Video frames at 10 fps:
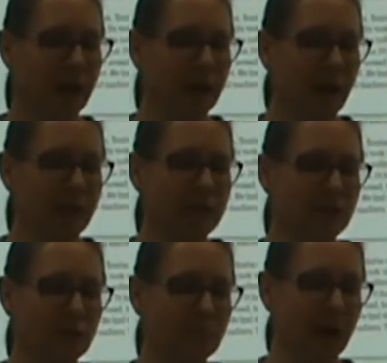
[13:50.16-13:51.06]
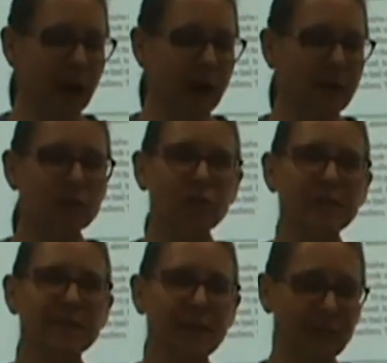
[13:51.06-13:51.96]
He had to turn back
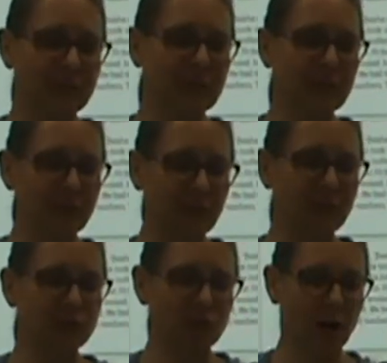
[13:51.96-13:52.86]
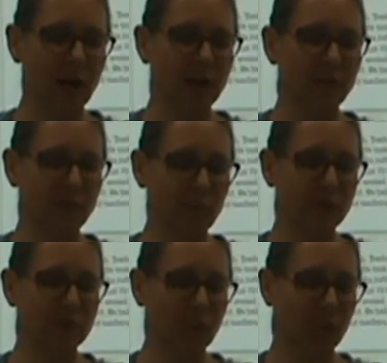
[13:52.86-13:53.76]
just 70 feet shy from
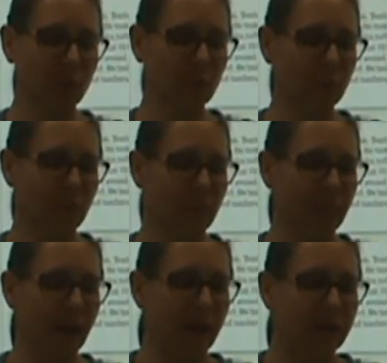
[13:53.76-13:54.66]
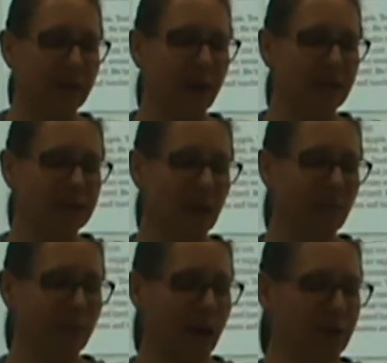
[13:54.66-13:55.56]
his goal. The next time
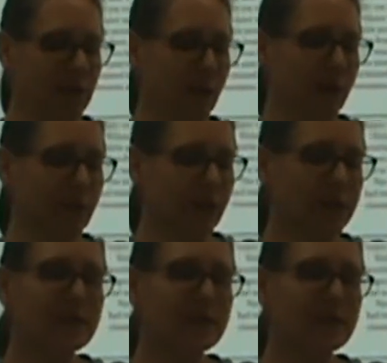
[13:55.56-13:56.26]
around, however,